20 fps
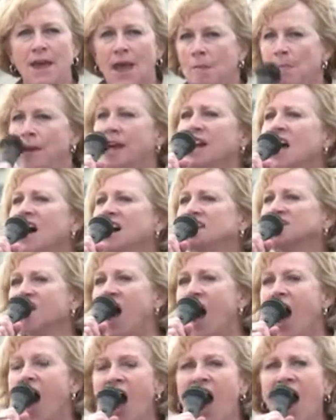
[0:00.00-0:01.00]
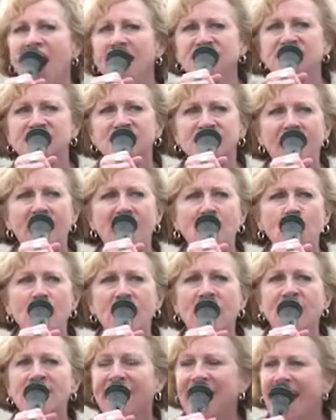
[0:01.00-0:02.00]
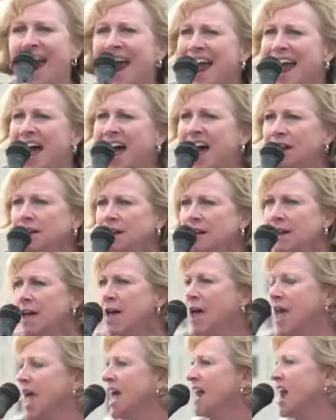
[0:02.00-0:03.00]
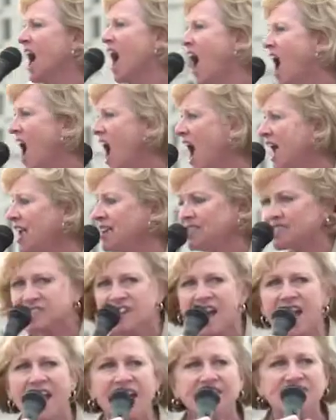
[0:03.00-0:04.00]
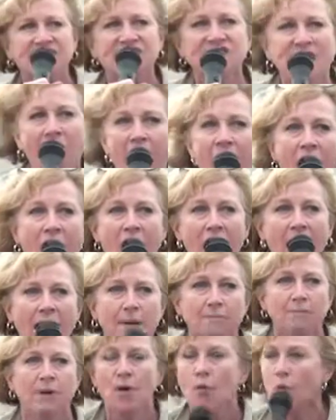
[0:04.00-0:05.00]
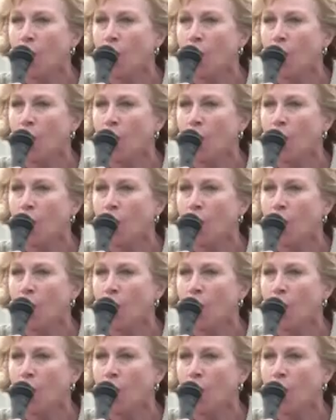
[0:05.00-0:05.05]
Because I say we can, and I say it's time.